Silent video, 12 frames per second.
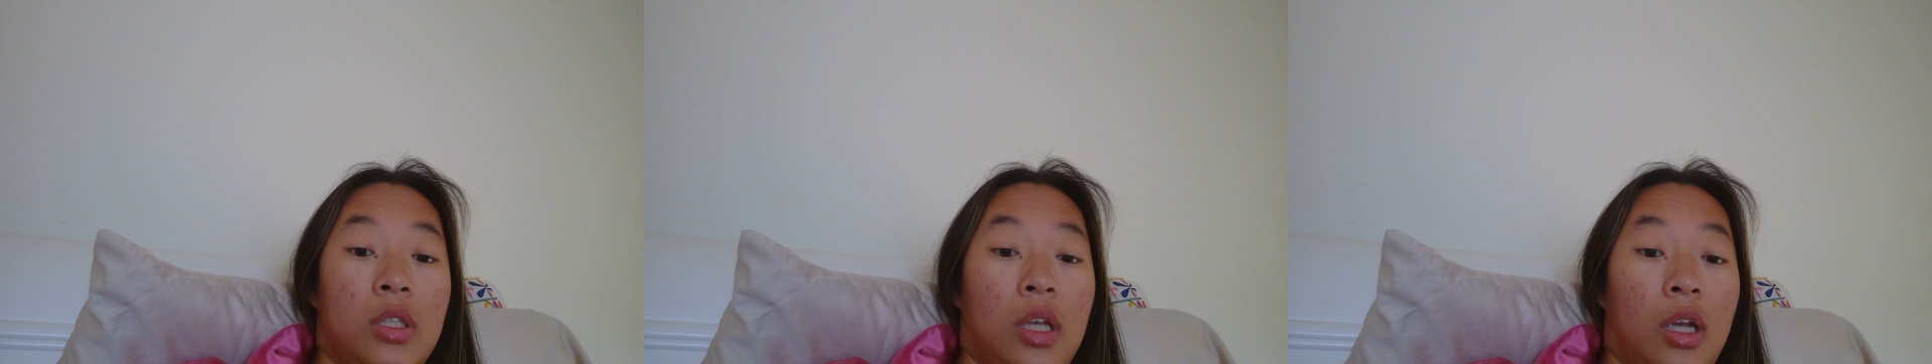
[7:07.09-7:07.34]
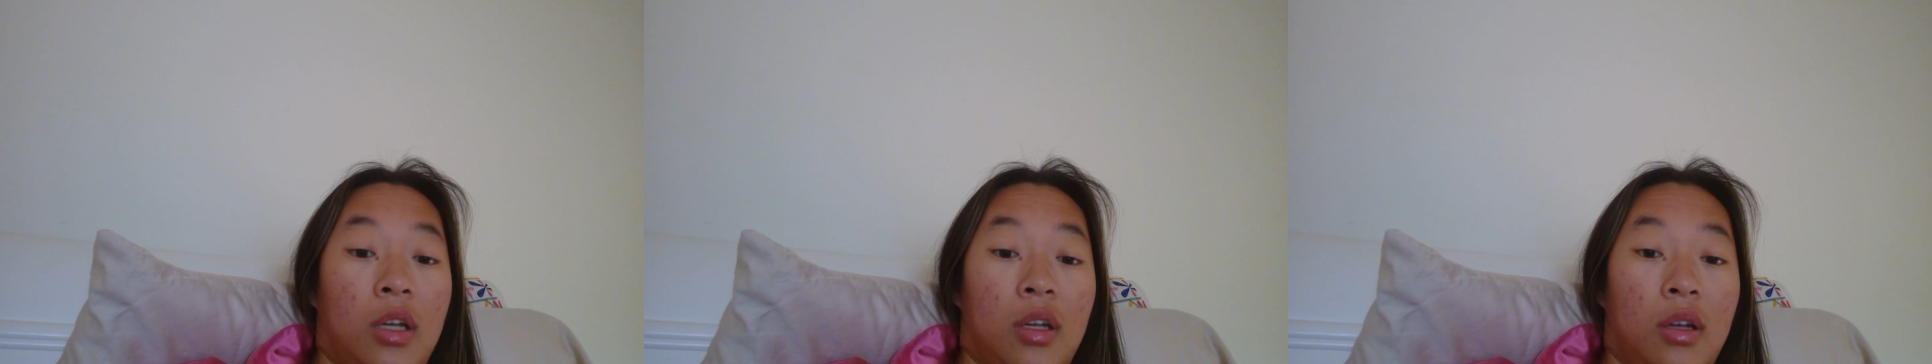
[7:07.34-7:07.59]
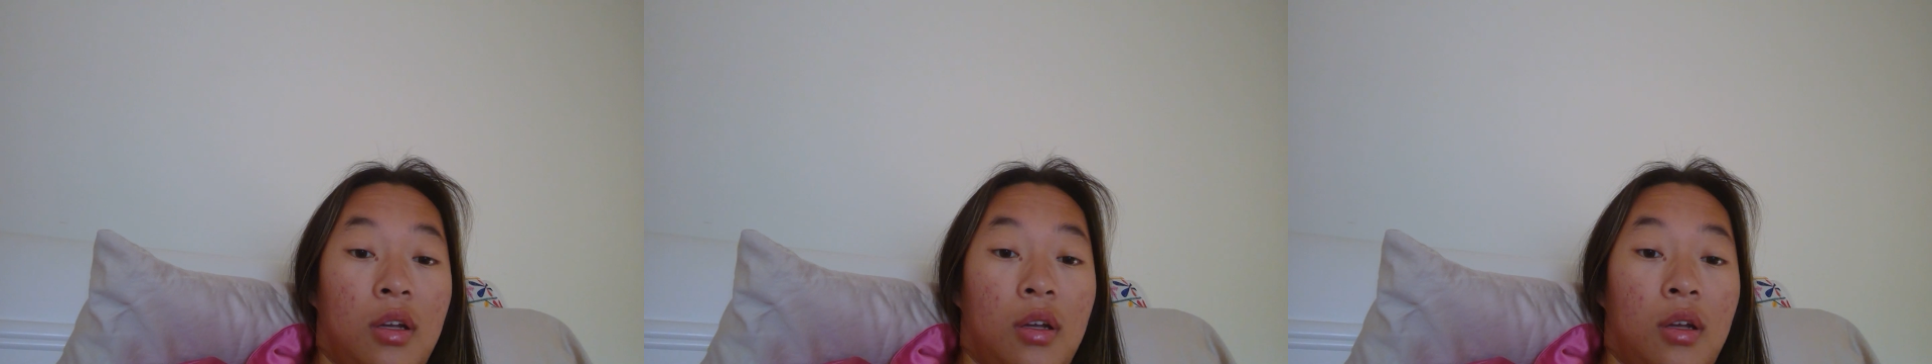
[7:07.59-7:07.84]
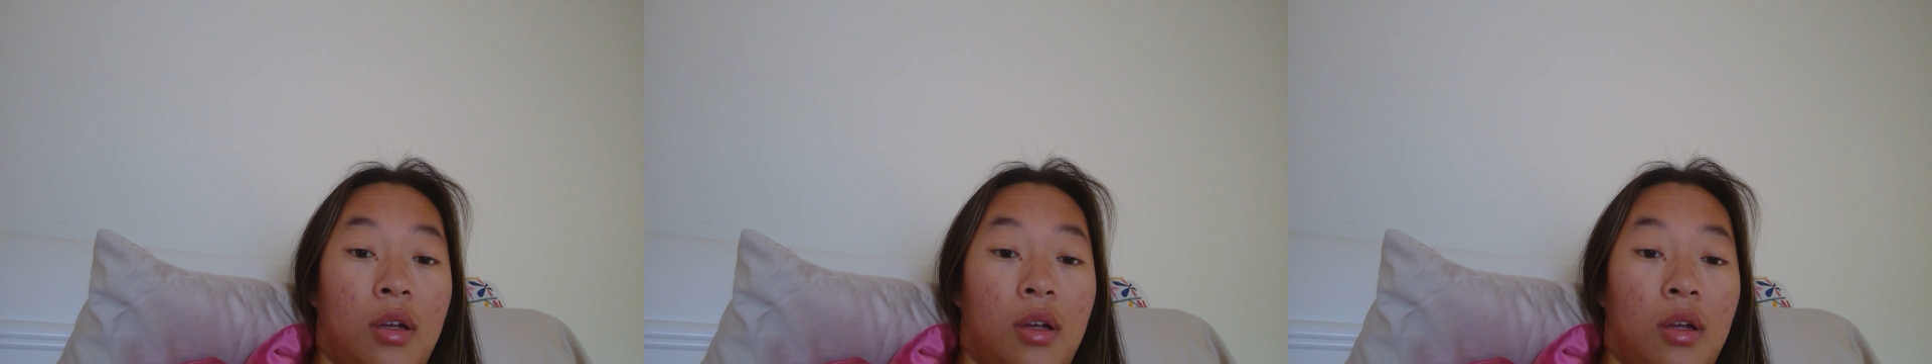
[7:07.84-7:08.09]
It's like,
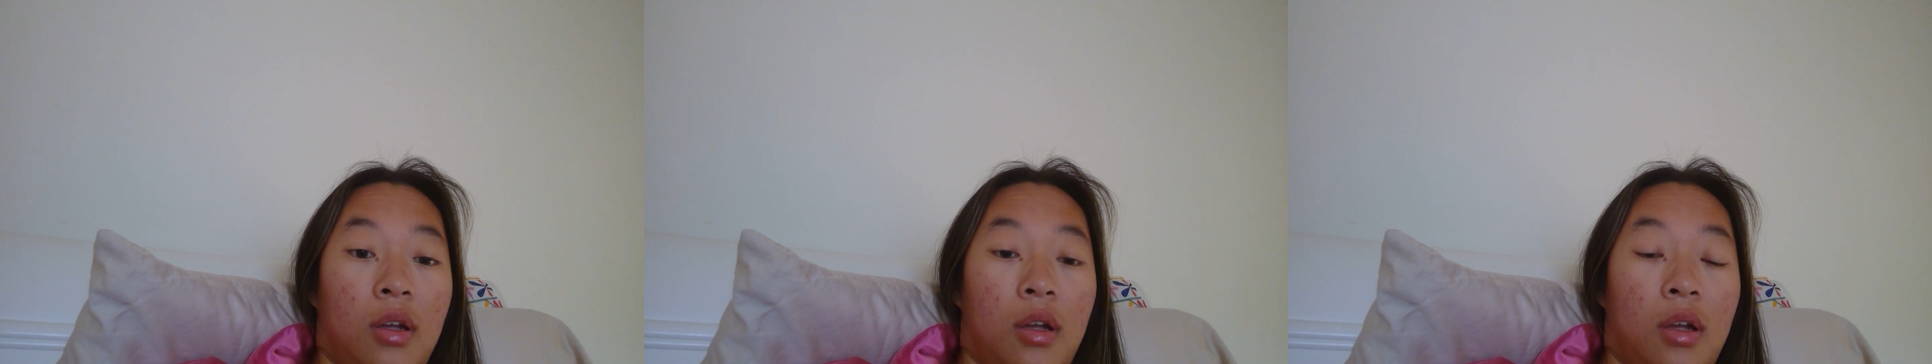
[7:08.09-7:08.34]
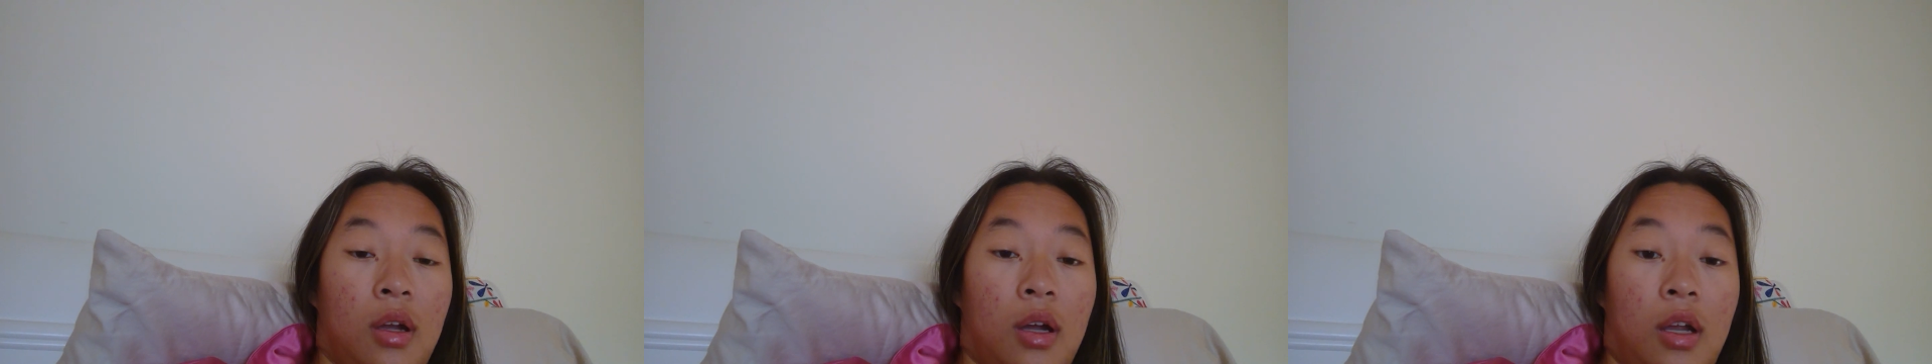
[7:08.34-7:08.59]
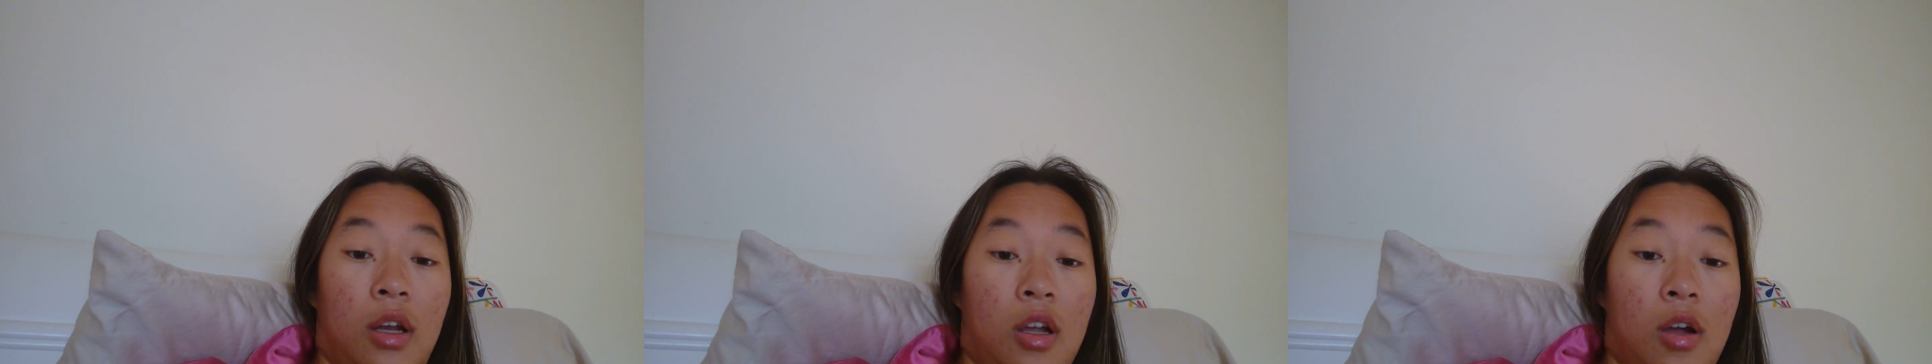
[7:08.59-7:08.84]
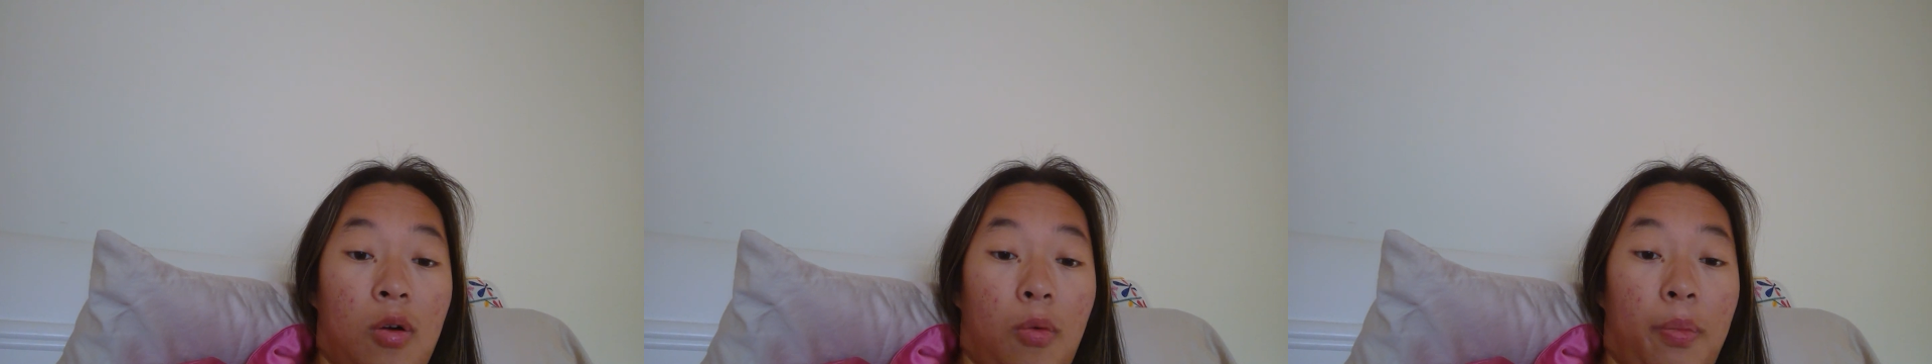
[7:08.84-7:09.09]
I
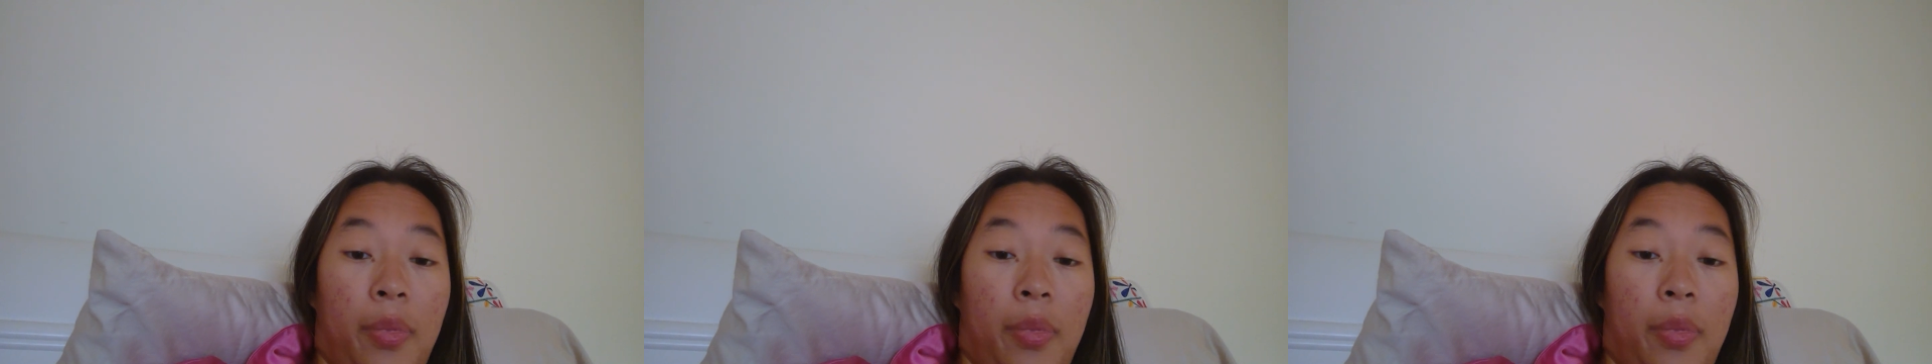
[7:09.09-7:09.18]
know,